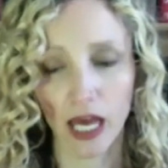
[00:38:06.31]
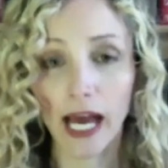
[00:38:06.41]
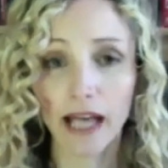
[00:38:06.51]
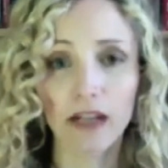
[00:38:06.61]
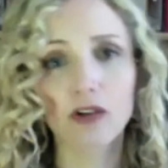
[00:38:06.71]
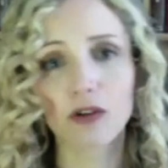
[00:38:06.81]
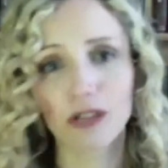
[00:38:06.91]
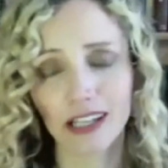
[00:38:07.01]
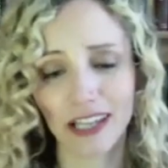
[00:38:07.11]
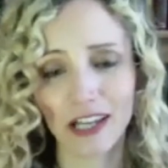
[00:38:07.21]
And
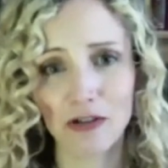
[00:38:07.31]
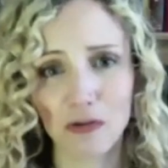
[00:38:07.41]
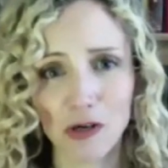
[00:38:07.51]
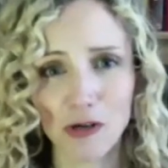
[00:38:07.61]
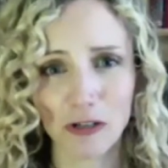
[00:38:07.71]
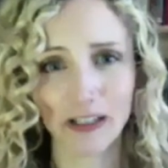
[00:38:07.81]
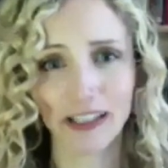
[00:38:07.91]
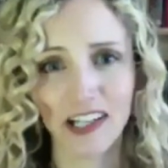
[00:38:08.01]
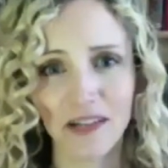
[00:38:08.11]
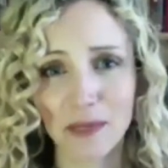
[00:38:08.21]
in case you're wondering,
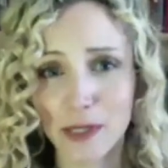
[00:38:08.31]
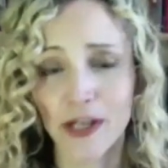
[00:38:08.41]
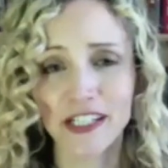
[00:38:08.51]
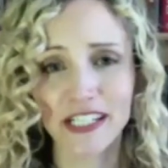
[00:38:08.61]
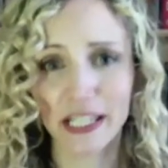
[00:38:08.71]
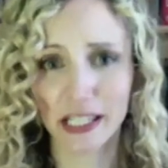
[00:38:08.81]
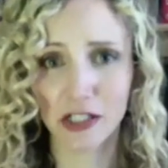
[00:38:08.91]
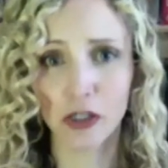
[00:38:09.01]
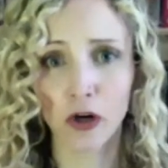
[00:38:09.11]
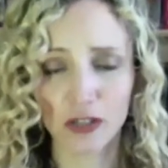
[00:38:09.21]
paternity is
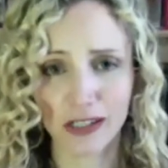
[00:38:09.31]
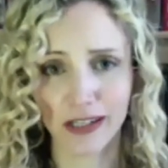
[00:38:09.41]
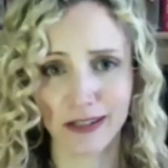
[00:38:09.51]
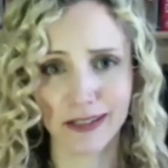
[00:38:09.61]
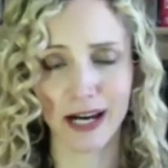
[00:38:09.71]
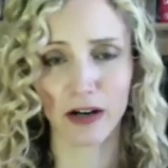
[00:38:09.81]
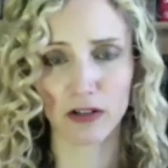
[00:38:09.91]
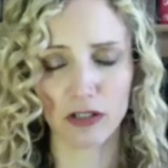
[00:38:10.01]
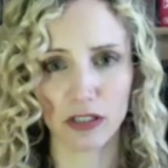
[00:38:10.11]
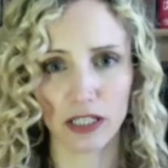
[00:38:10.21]
not in doubt.